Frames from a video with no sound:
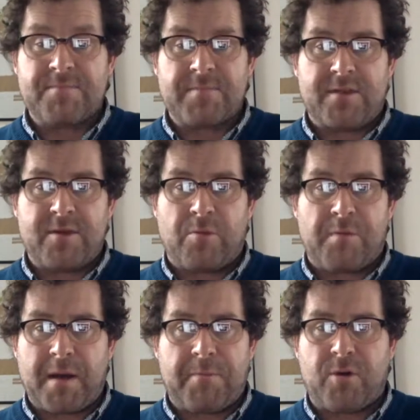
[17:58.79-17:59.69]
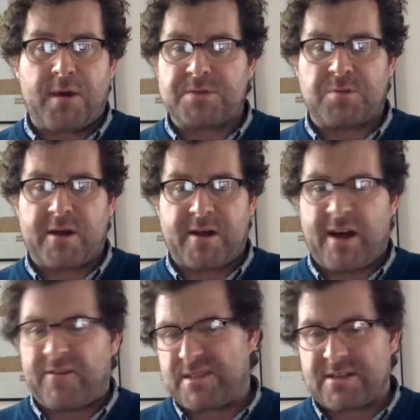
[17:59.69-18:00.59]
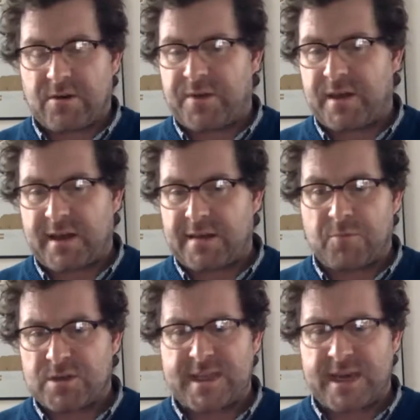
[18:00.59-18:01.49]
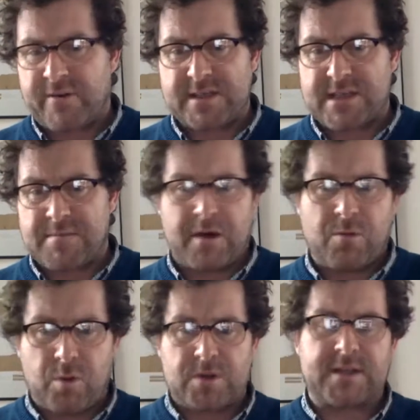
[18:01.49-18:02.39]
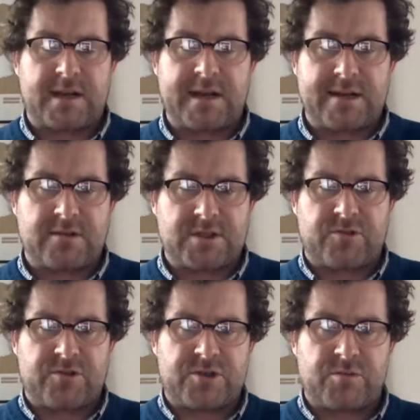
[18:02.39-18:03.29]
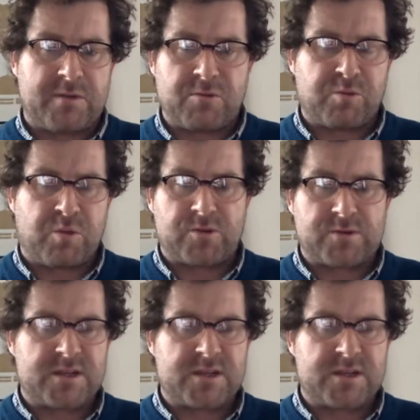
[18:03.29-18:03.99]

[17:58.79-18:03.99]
there'll be a point where you have to start thinking more seriously about what's the legal structure we would want